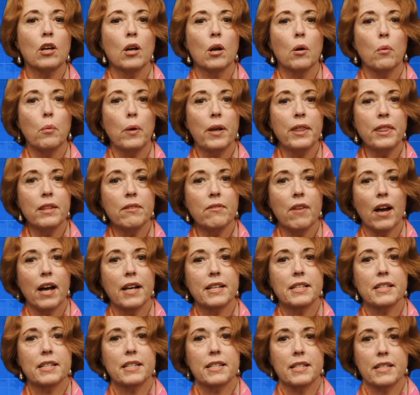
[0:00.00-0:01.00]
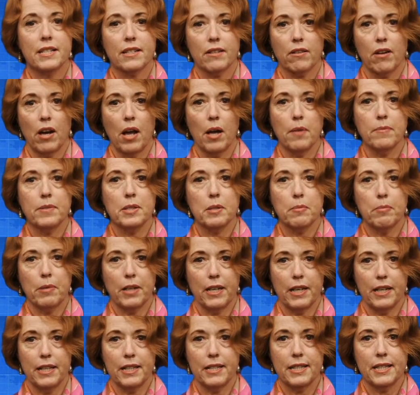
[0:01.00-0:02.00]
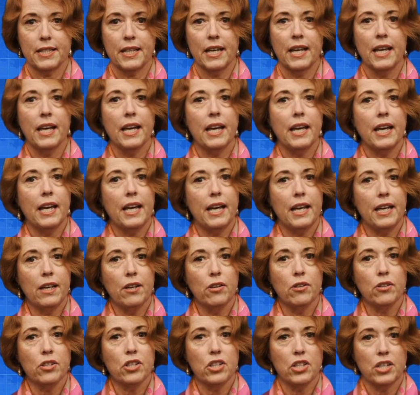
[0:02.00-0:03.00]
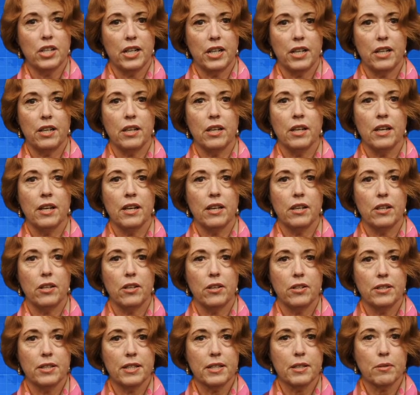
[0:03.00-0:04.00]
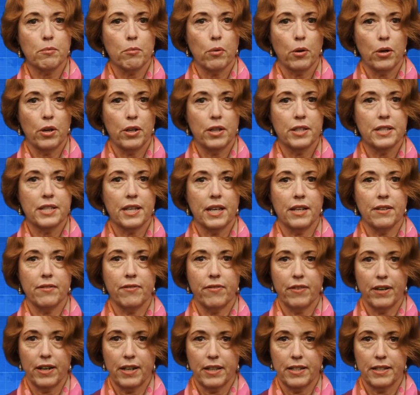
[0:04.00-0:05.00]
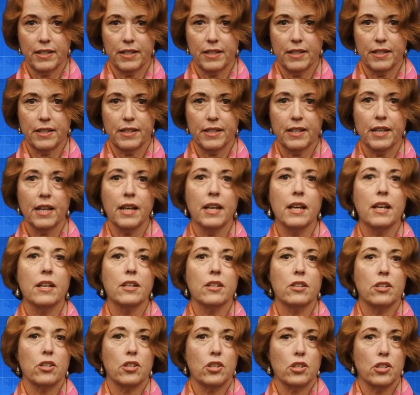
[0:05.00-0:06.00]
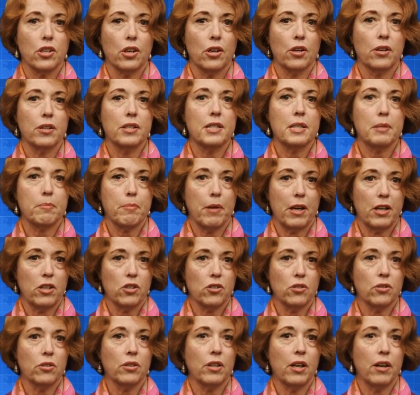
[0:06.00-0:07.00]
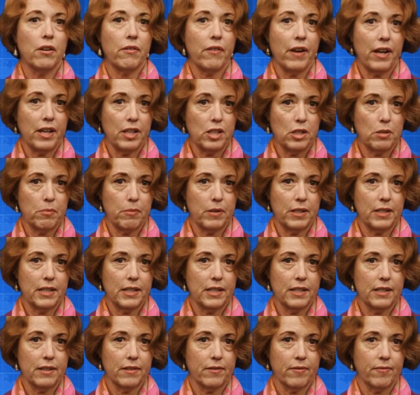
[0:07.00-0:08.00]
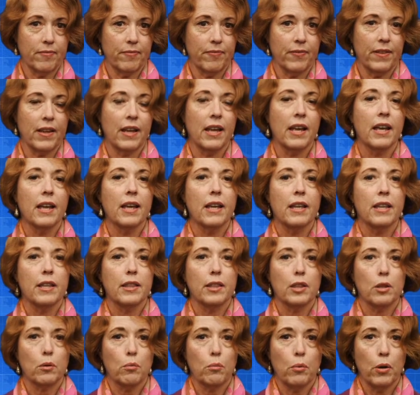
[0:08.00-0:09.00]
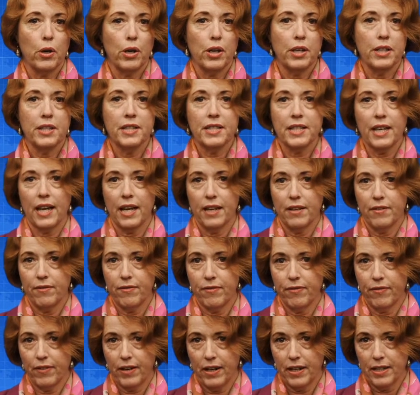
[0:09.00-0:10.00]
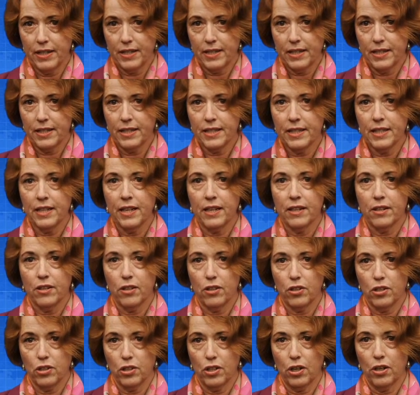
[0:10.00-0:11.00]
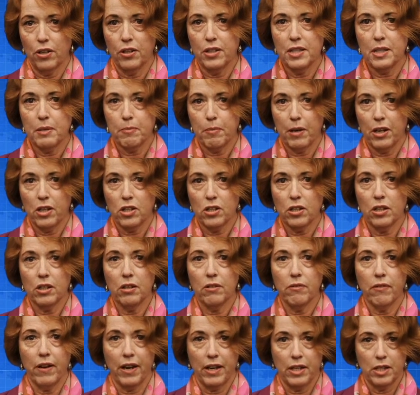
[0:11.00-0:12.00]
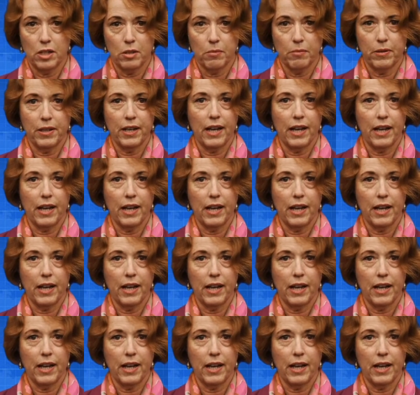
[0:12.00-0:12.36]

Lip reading: When the writer describes a place, he or she uses words and phrases to show spatial arrangement. The words and phrases to show spatial arrangement